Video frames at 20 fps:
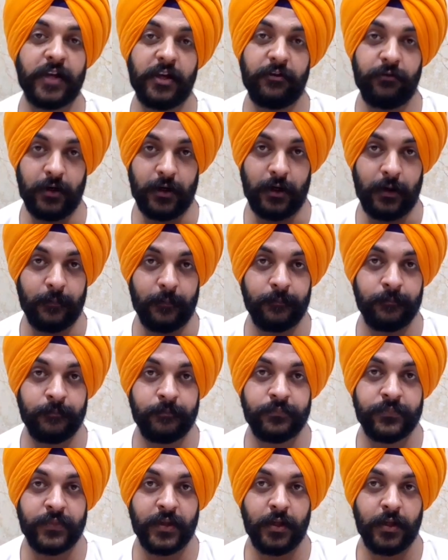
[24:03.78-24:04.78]
given,
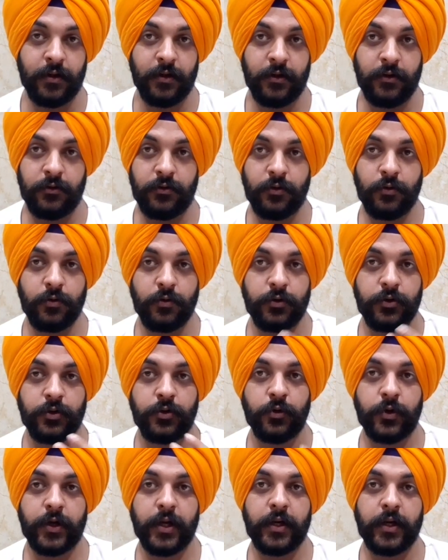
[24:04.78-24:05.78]
so
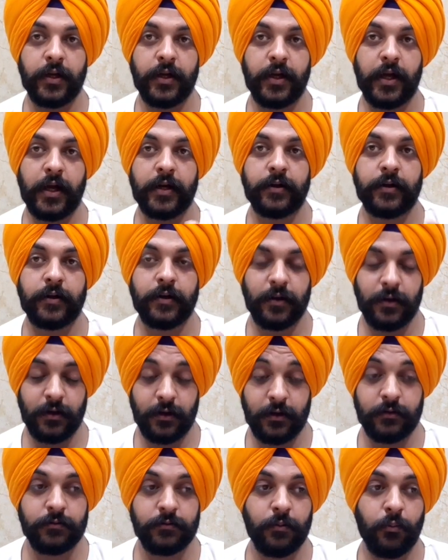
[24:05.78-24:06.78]
you can get
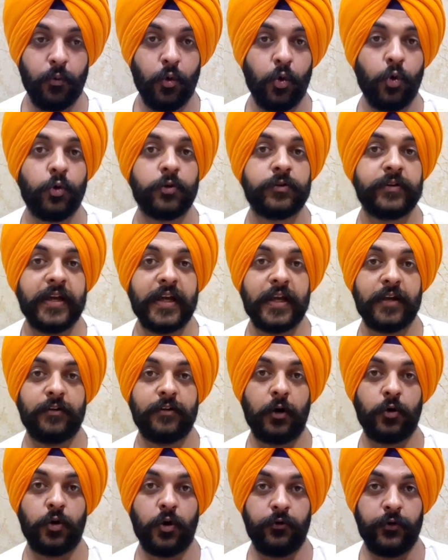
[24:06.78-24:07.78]
more things
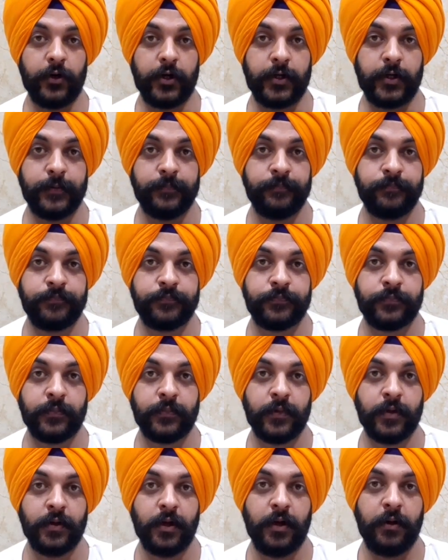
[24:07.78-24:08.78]
out of it.
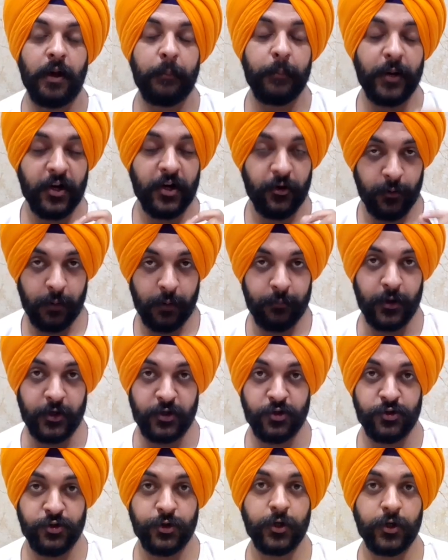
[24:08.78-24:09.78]
But remember,
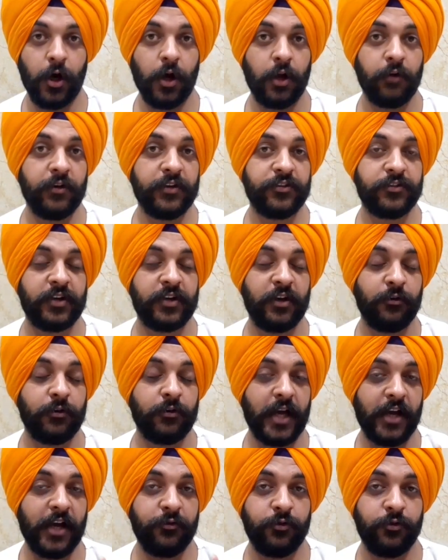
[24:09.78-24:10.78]
you should always
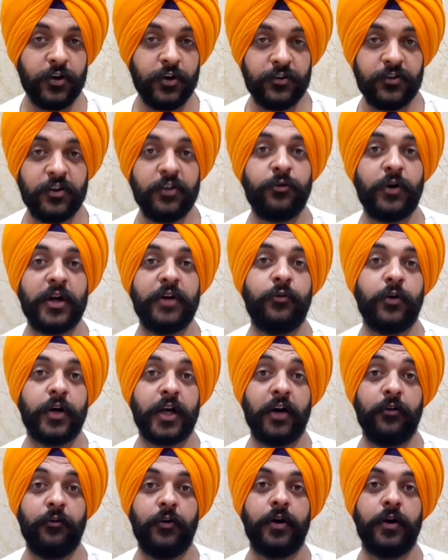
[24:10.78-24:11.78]
diversify
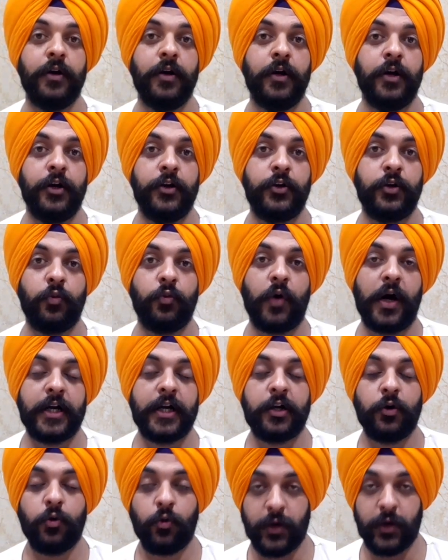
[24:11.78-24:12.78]
whatever you
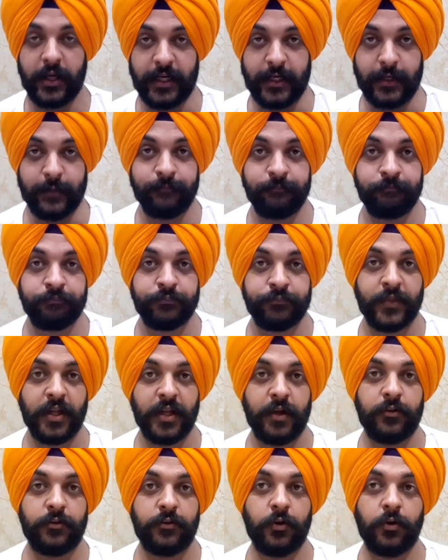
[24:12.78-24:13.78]
want to read.
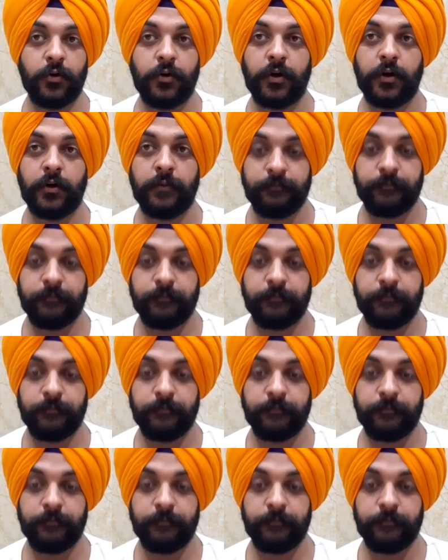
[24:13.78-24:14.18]
So